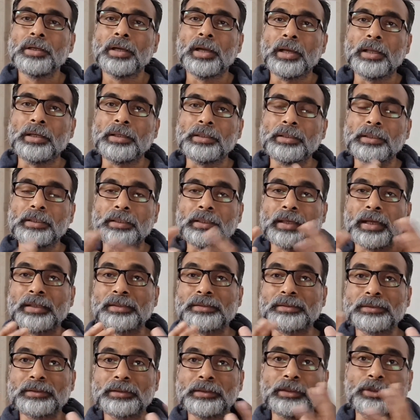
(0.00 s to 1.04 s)
and he can
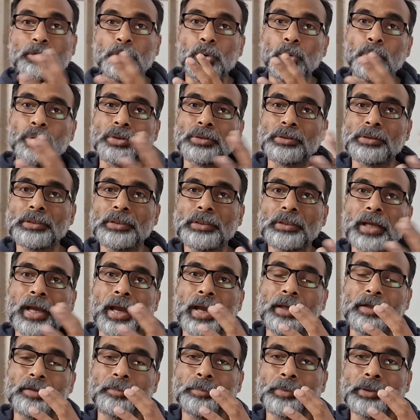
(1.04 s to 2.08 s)
see all the
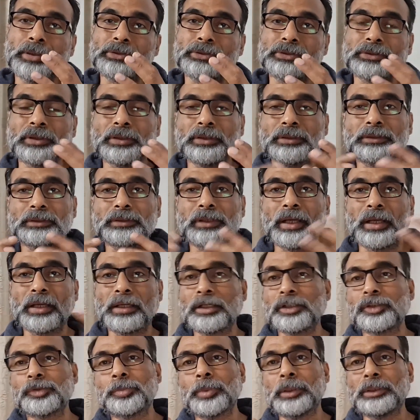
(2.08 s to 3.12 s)
animations and
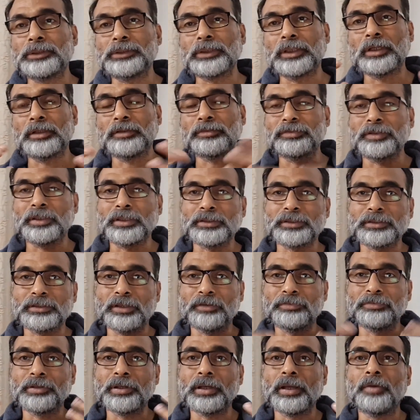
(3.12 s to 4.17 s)
the special effects,
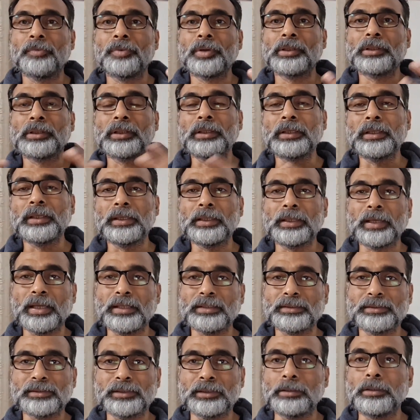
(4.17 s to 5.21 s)
everything he
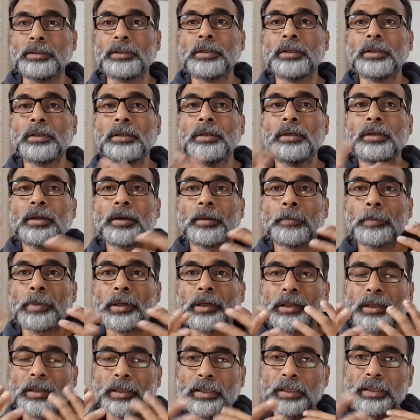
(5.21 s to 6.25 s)
can see.
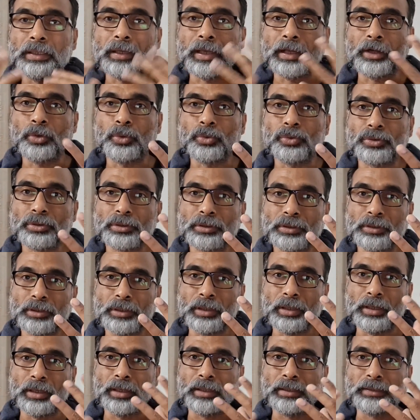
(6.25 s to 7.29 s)
But he cannot
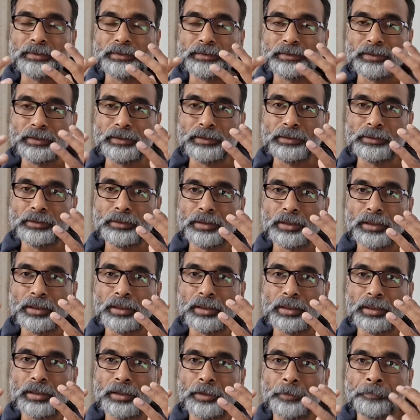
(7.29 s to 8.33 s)
see
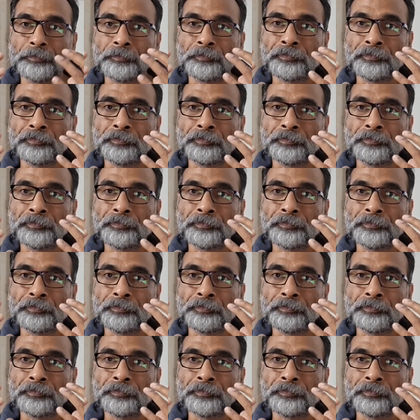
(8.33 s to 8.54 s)
the